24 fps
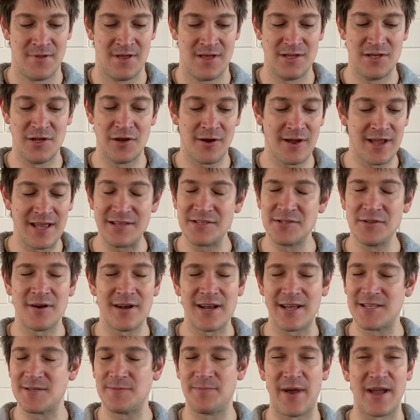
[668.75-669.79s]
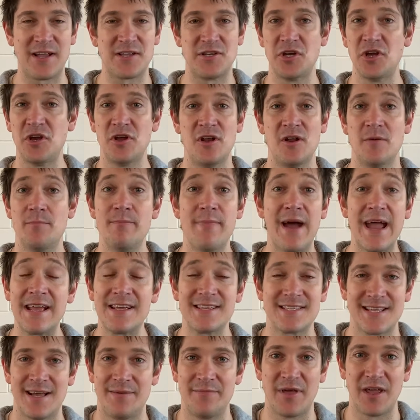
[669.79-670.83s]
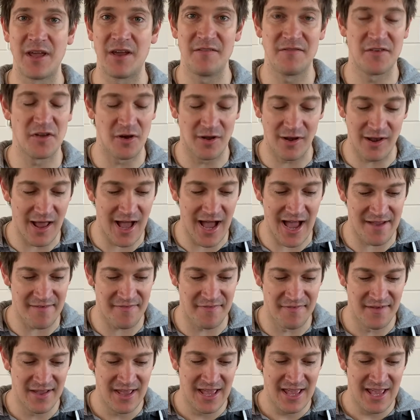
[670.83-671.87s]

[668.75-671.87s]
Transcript: You know, He's not expecting you to make something of your life